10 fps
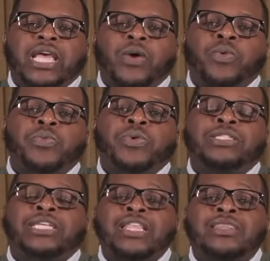and we want
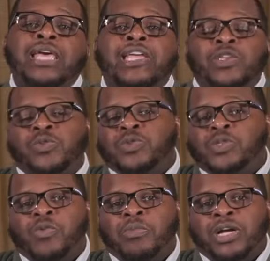to say thank you
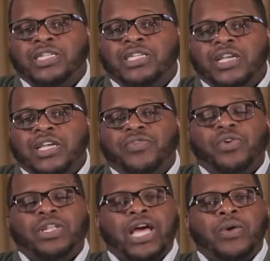so much
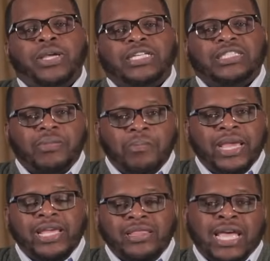for allowing us to
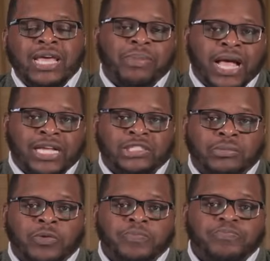make that possible.